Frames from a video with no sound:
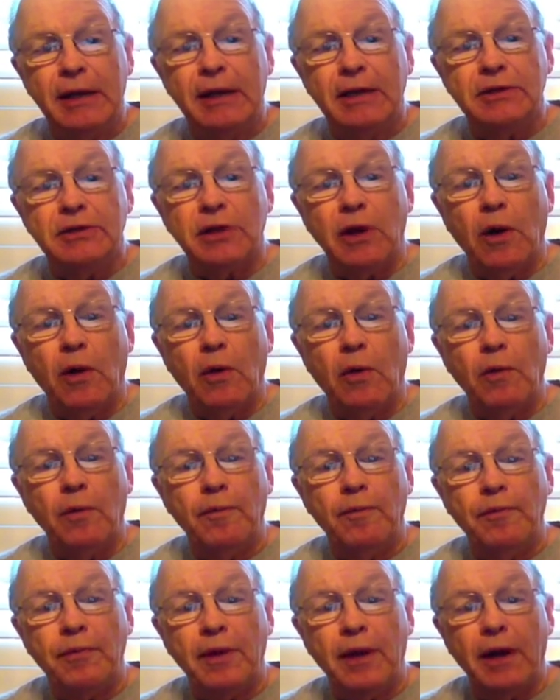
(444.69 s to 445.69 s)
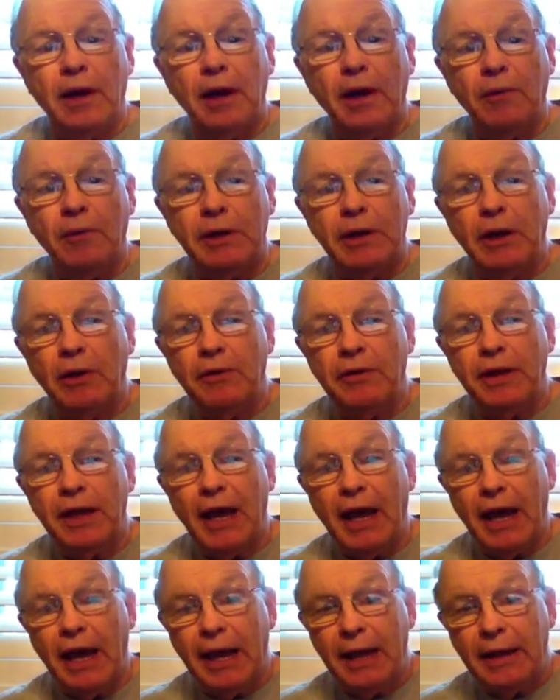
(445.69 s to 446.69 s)
So we know the
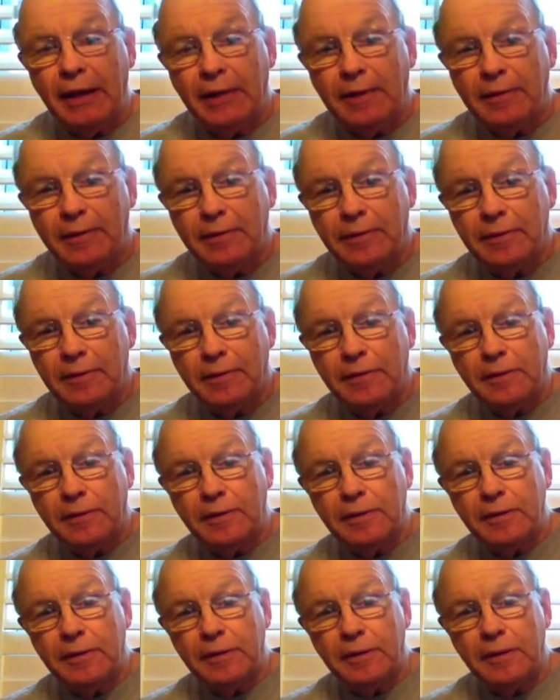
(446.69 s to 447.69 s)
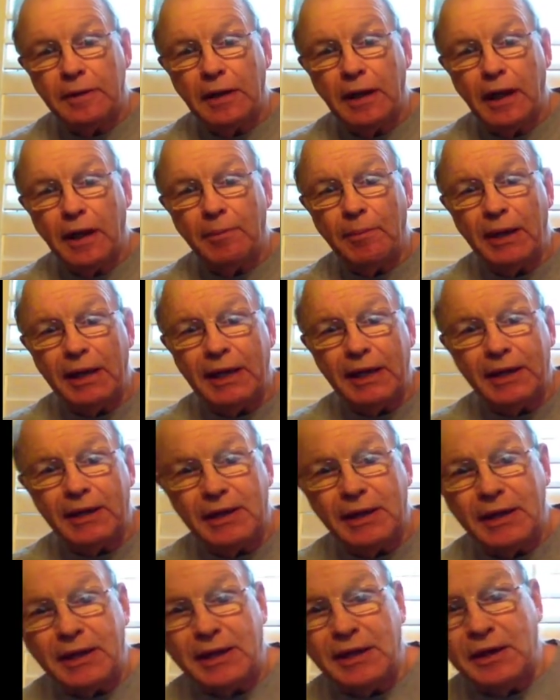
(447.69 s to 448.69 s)
A. I make it like a